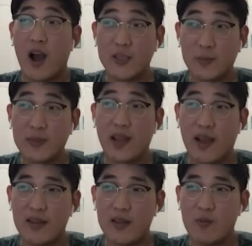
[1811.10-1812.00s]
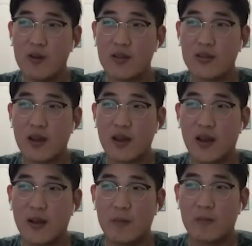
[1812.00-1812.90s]
Yeah, hospitality
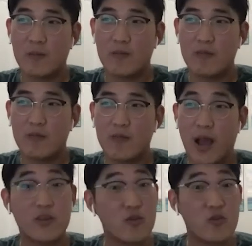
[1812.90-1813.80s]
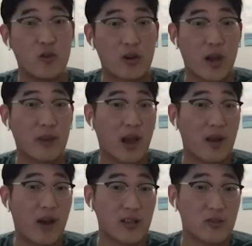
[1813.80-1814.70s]
was I knew
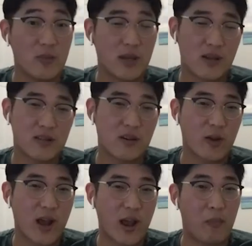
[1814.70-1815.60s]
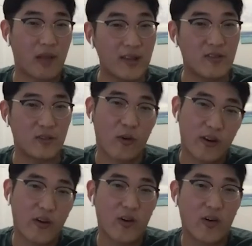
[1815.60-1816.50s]
coming out of high school because when I applied
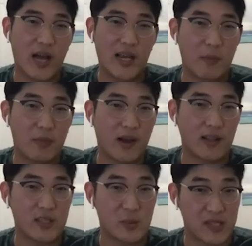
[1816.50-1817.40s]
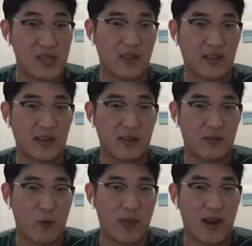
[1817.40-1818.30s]
to Cornell, I applied
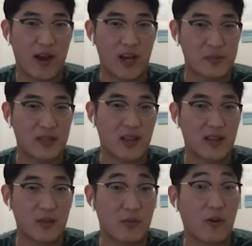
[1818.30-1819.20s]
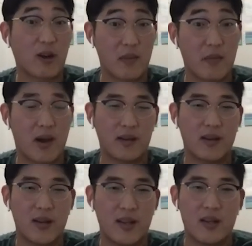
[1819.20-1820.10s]
specifically for that hospitality program in
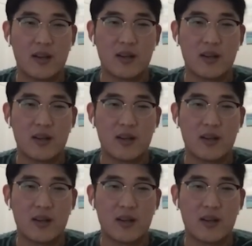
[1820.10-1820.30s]
mind.